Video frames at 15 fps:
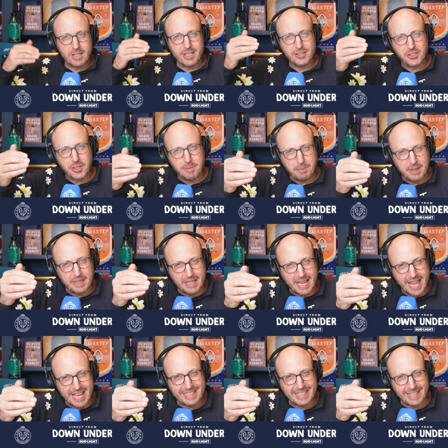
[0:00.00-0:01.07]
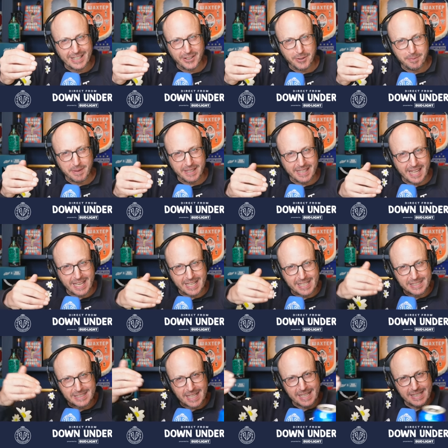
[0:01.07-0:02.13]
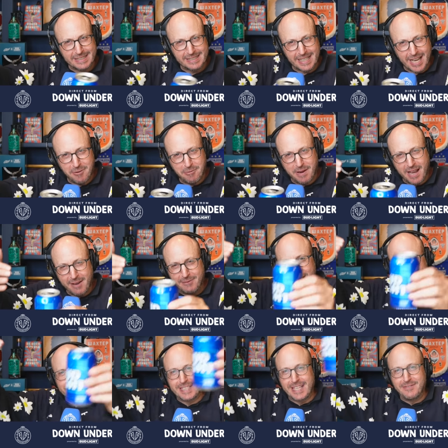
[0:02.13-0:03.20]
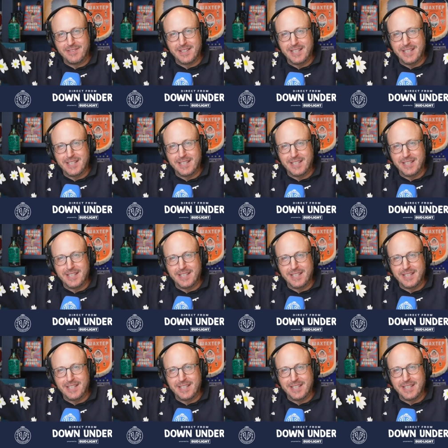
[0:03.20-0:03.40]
jumping ahead a little bit there because that is now we have the safety